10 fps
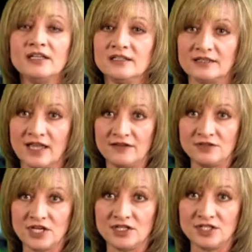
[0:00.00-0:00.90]
life
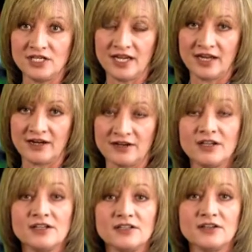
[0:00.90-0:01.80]
changing care
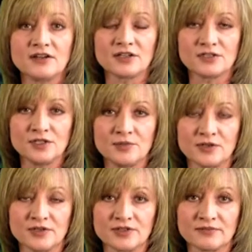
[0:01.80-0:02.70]
to their
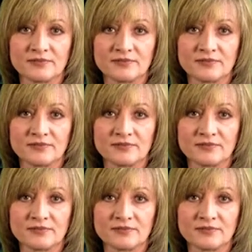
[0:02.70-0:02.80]
consumers.